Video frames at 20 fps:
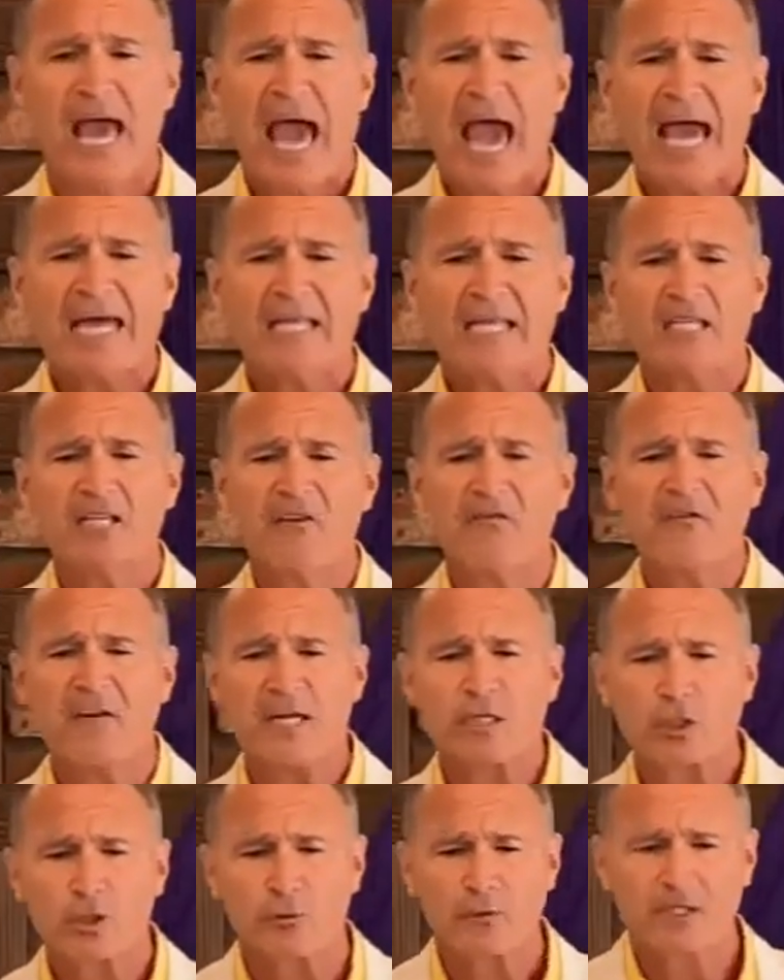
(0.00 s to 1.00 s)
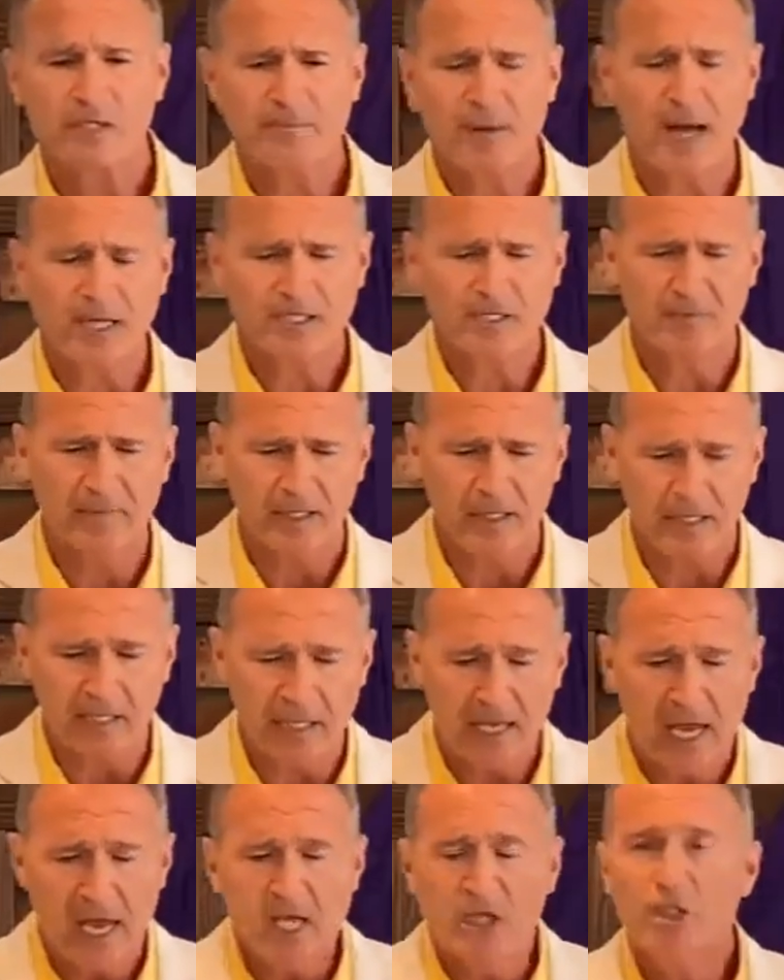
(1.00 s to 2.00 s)
and individual responsibility.
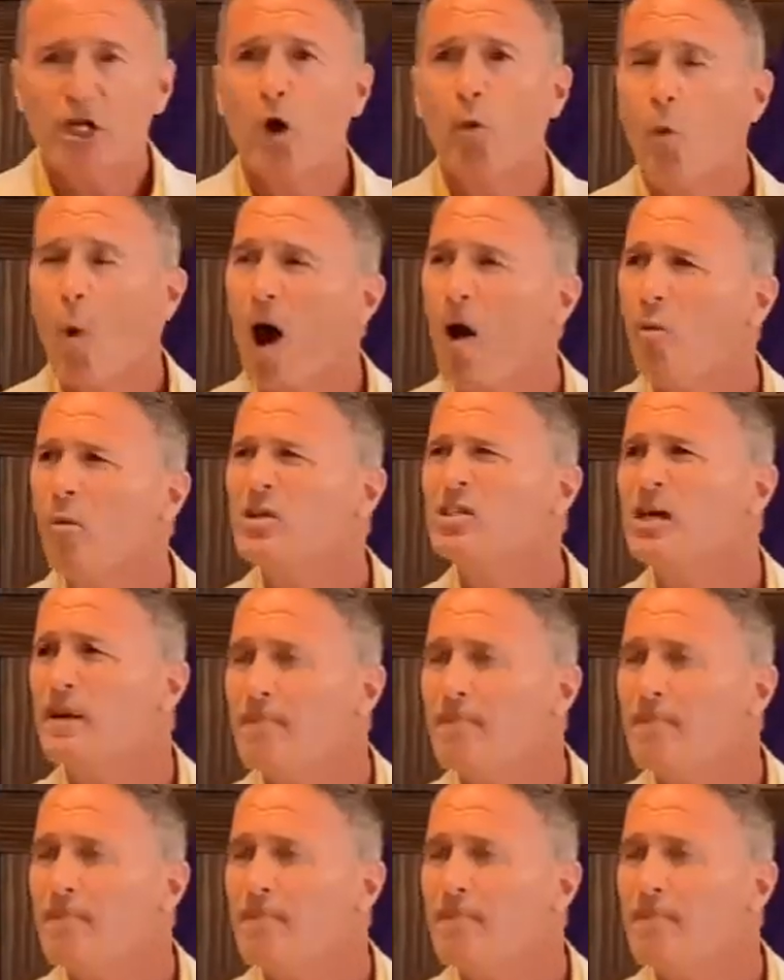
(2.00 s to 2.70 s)
So what was a